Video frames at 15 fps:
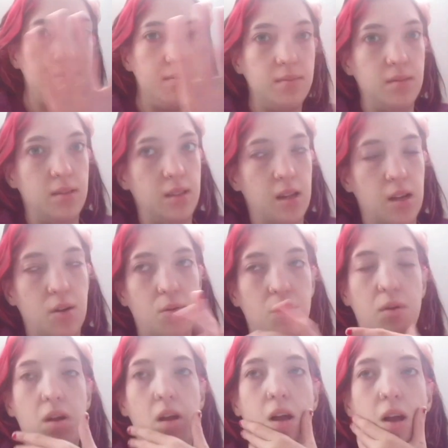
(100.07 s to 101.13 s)

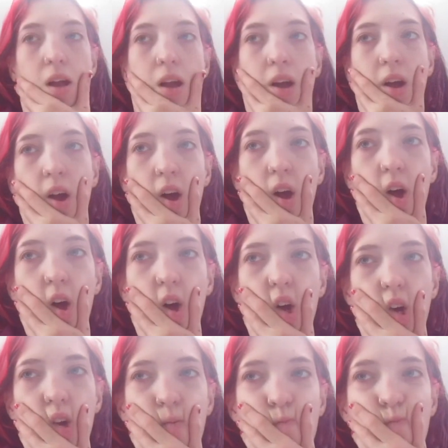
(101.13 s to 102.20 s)
know.
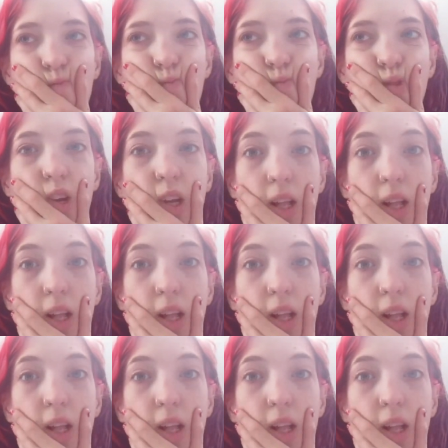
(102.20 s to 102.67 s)
But yeah,